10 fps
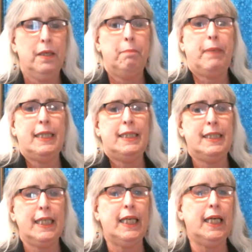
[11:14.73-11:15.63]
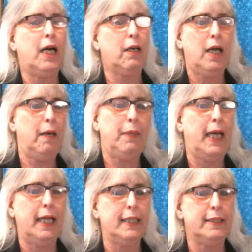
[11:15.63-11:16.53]
By seeking our
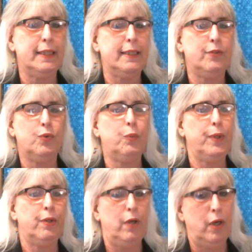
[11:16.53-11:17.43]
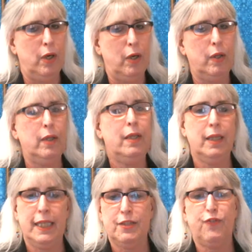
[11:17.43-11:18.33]
commonalities, we are all
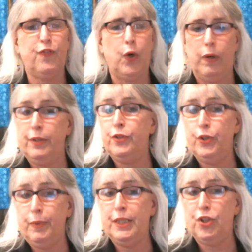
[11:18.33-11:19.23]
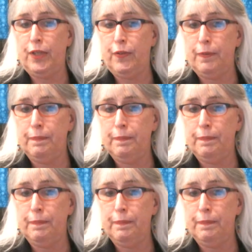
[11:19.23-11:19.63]
less foreign to each other.